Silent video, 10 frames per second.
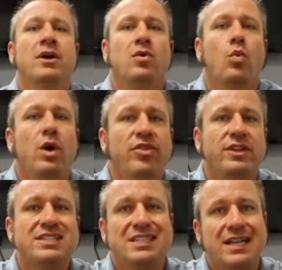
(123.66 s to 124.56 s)
what
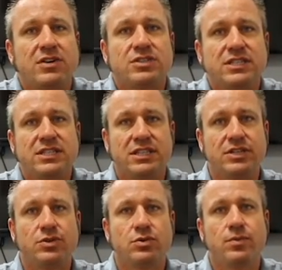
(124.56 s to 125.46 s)
this allows us to
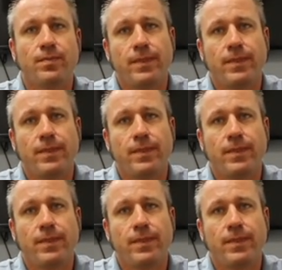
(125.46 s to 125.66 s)
do